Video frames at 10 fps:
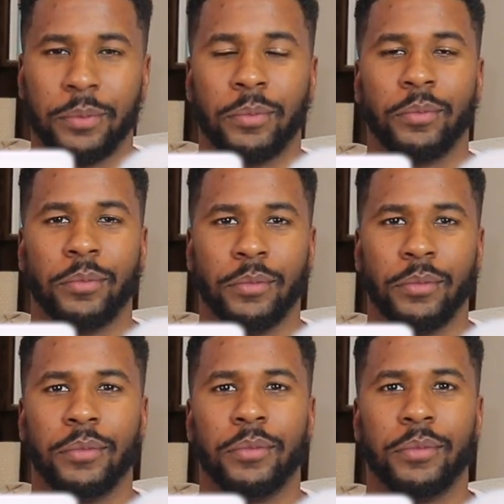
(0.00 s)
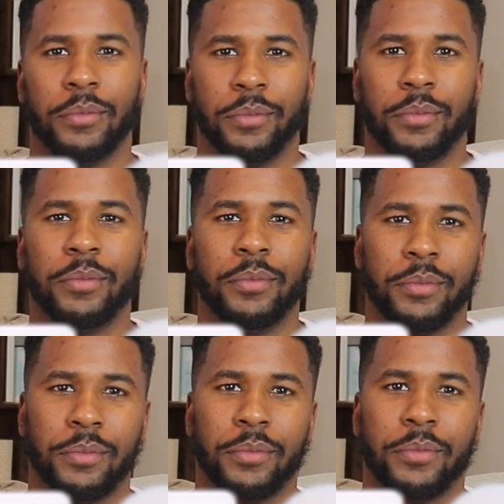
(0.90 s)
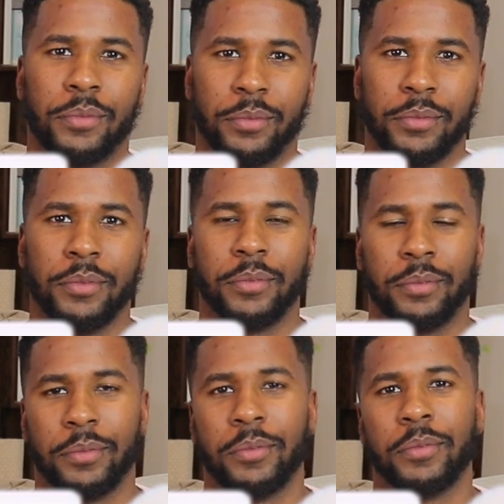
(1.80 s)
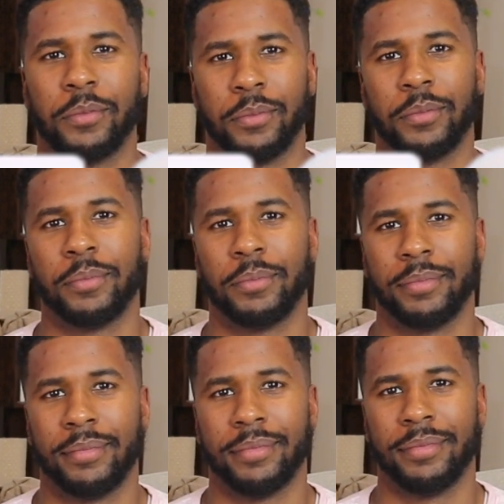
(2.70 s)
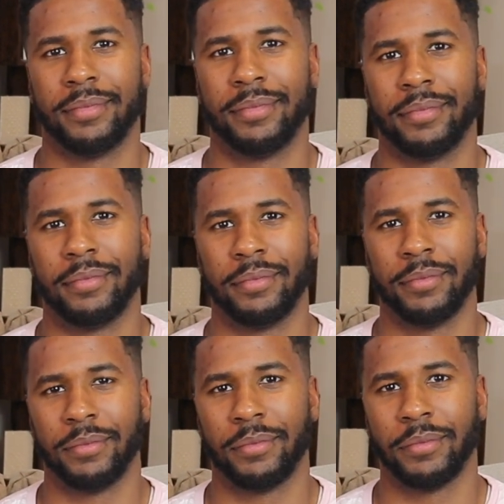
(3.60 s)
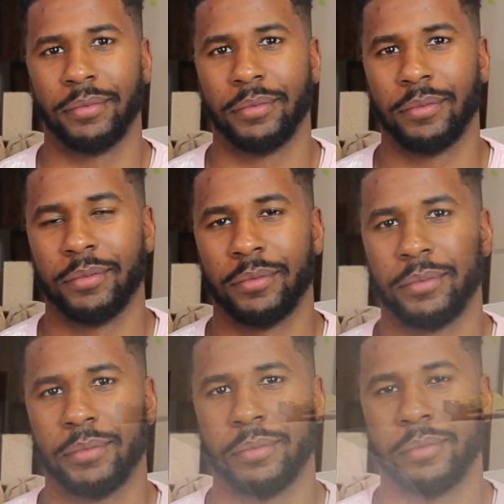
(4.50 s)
(not speaking)